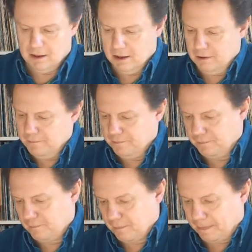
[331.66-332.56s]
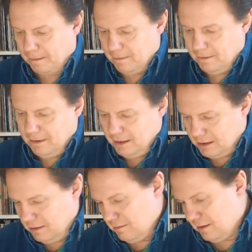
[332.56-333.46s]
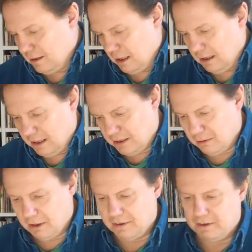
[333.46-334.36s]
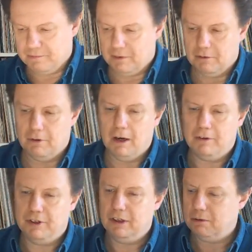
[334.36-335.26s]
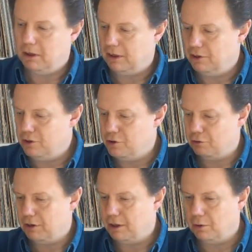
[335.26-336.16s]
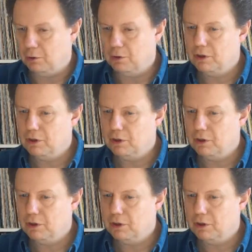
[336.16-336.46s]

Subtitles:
Yeah, it's, I guess, quite a rarity, quite an unusual record.